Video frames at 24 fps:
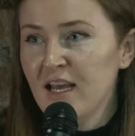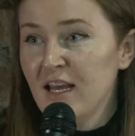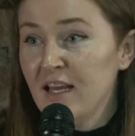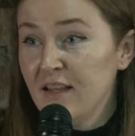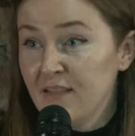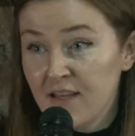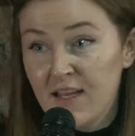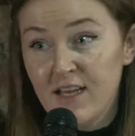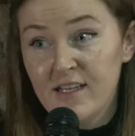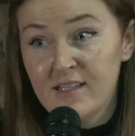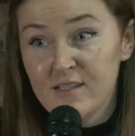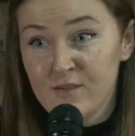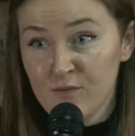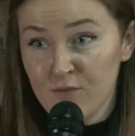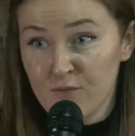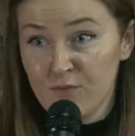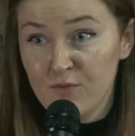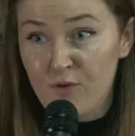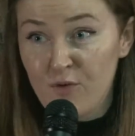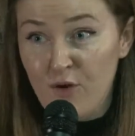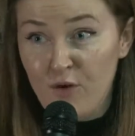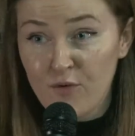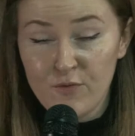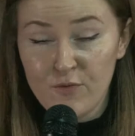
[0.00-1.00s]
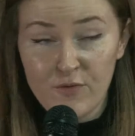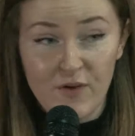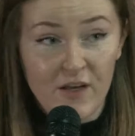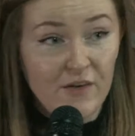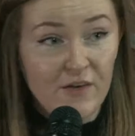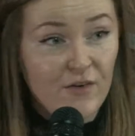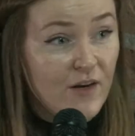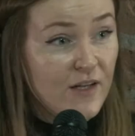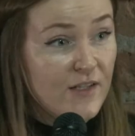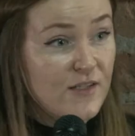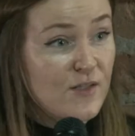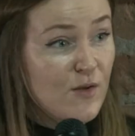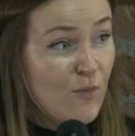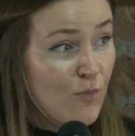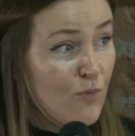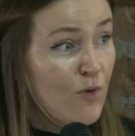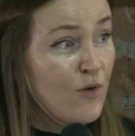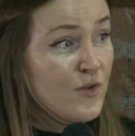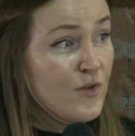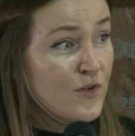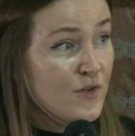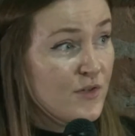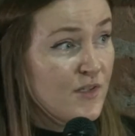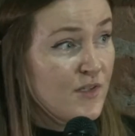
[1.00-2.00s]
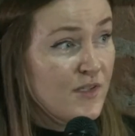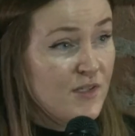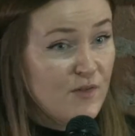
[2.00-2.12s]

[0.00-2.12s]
In the case of internet subcultures,